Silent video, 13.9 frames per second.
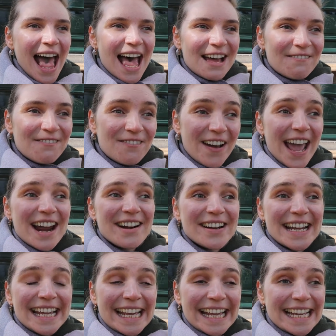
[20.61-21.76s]
a
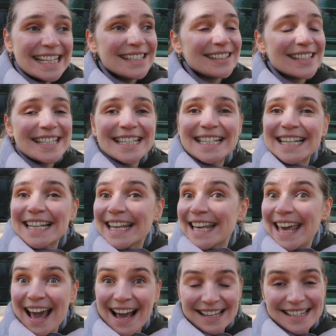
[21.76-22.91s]
very interesting
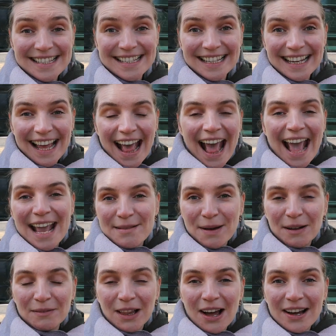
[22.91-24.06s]
guest in
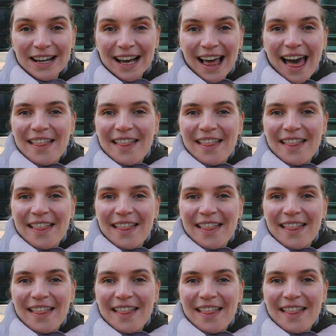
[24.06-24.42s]
my vlog.